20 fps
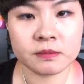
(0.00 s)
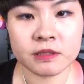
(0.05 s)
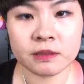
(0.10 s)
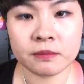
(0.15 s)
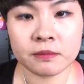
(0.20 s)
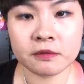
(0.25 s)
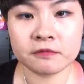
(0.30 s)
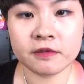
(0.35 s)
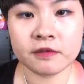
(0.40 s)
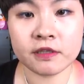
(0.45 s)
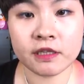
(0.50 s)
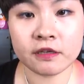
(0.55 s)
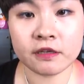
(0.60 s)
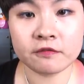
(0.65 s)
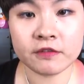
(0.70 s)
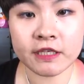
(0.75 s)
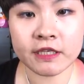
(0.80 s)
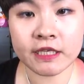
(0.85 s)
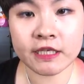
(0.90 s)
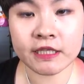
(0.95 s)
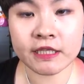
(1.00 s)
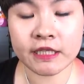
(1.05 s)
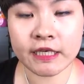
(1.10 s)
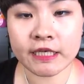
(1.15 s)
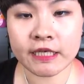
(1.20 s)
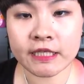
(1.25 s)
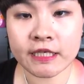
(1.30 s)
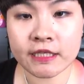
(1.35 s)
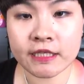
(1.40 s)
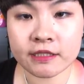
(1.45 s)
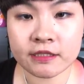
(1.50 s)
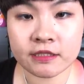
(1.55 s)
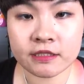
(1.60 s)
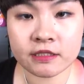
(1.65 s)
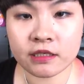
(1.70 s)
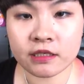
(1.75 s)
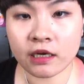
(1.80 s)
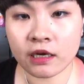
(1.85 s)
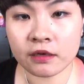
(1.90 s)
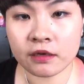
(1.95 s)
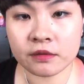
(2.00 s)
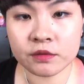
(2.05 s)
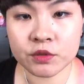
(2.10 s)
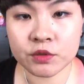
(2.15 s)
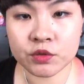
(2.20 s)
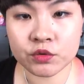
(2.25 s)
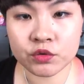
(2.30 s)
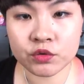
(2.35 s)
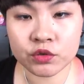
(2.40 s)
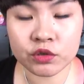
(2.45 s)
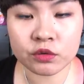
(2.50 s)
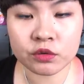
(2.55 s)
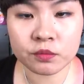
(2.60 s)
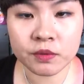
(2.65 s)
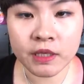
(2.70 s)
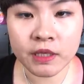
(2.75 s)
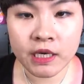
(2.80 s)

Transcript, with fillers: some of the lovely ladies on YouTube,